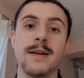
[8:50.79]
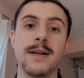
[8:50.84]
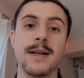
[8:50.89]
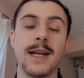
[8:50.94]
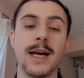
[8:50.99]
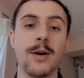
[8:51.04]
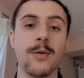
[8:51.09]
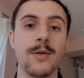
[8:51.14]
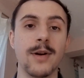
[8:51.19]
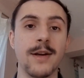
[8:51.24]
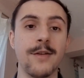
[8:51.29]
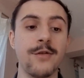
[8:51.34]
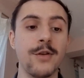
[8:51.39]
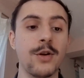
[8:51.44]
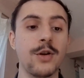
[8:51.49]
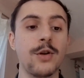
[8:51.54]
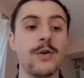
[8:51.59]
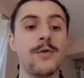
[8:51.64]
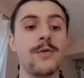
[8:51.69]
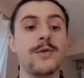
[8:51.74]
Now, if you
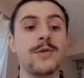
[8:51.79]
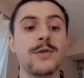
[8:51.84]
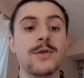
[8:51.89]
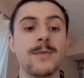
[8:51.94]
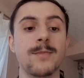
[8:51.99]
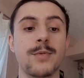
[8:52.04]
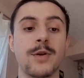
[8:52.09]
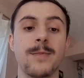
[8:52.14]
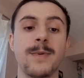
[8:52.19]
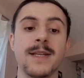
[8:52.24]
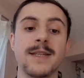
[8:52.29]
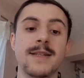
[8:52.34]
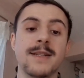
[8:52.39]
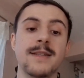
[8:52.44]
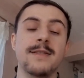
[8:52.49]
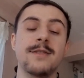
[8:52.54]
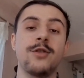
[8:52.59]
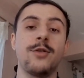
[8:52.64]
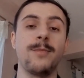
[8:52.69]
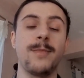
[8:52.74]
use propensity
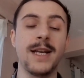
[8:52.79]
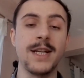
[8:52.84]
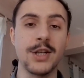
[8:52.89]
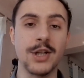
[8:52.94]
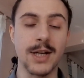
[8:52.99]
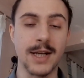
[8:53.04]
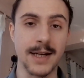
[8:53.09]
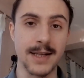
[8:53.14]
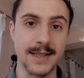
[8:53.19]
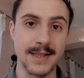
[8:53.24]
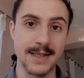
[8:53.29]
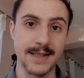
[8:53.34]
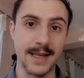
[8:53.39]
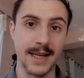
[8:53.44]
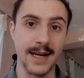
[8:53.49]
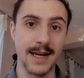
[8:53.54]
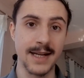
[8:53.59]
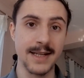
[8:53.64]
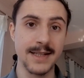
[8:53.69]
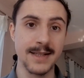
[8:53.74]
score matching
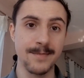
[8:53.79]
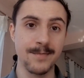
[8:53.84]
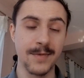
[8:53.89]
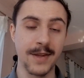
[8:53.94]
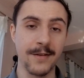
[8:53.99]
instead,